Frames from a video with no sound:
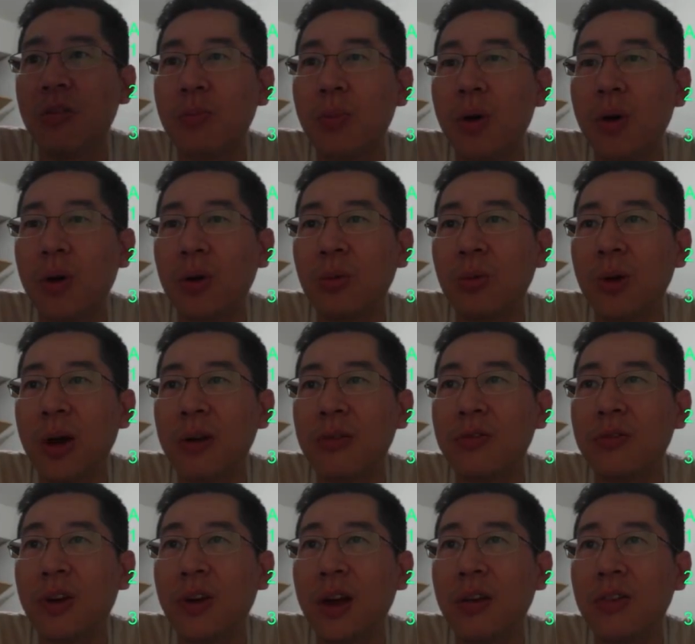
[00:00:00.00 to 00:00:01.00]
port
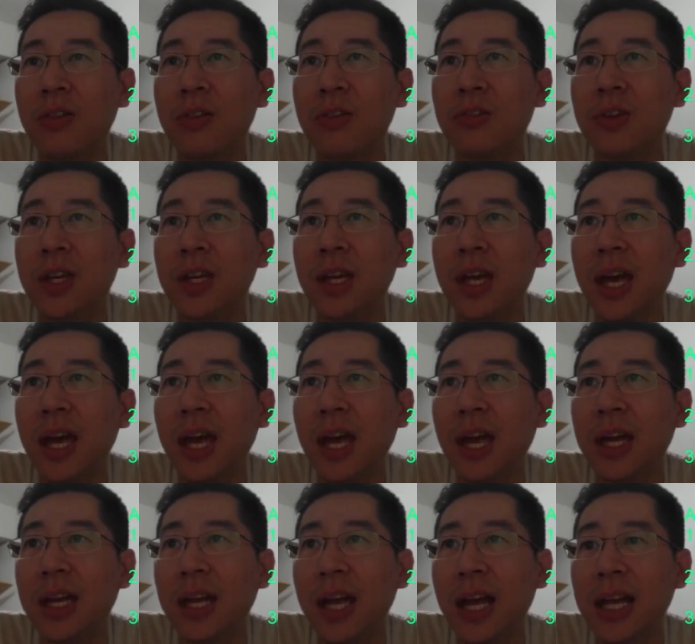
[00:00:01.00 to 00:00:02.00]
153,
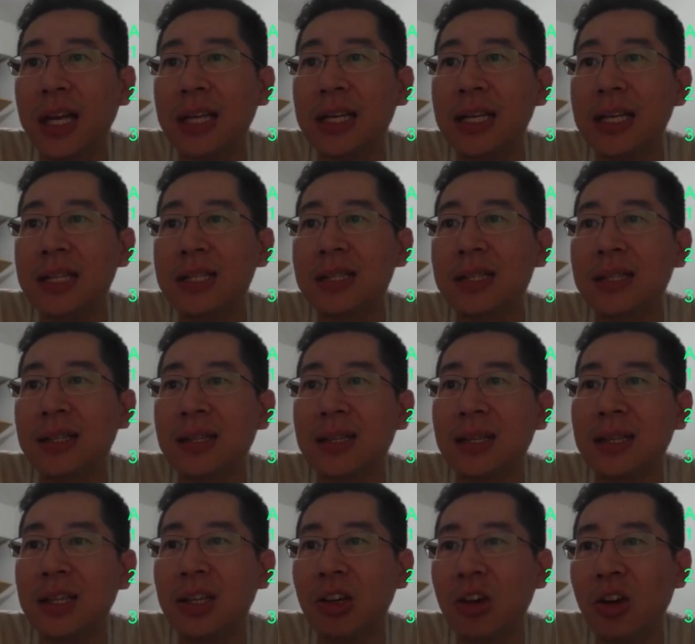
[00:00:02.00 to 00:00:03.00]
and at least
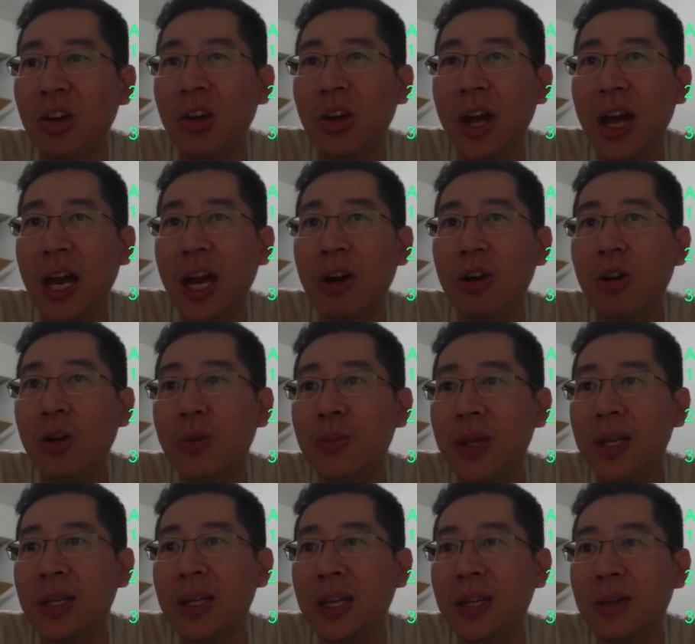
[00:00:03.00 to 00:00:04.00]
here, and I hope
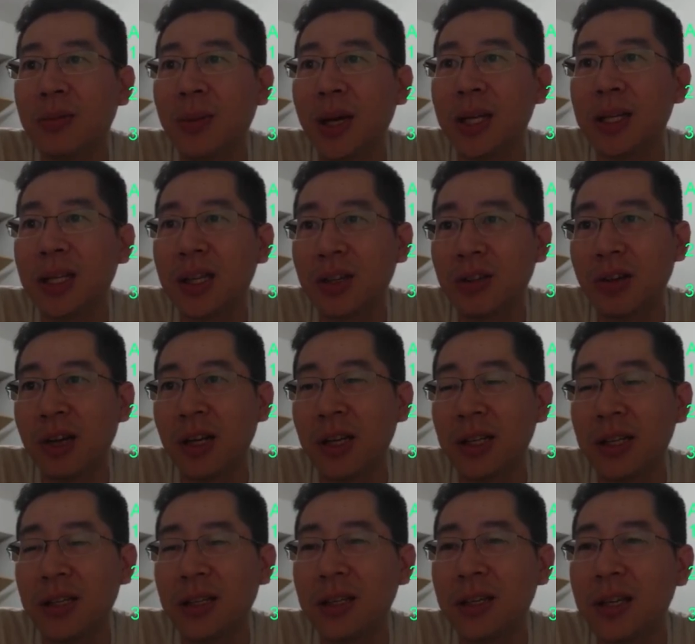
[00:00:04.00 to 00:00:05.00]
they data mined it
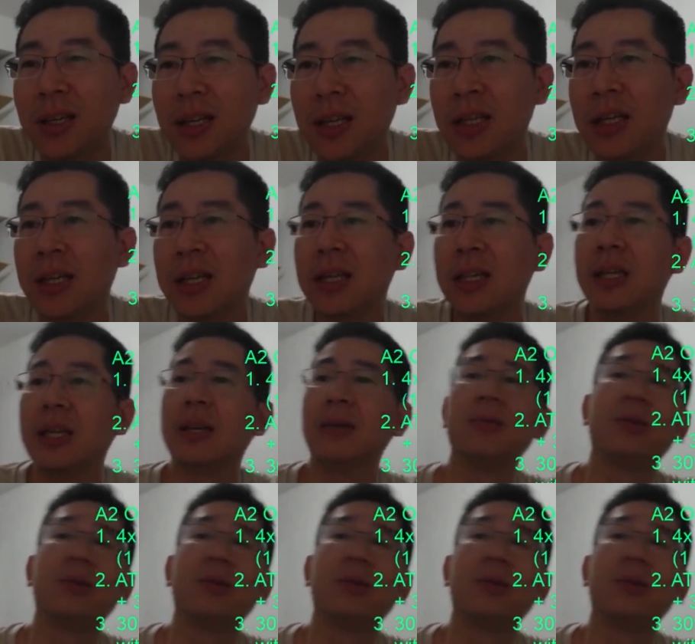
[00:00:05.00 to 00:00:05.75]
correctly. I'm not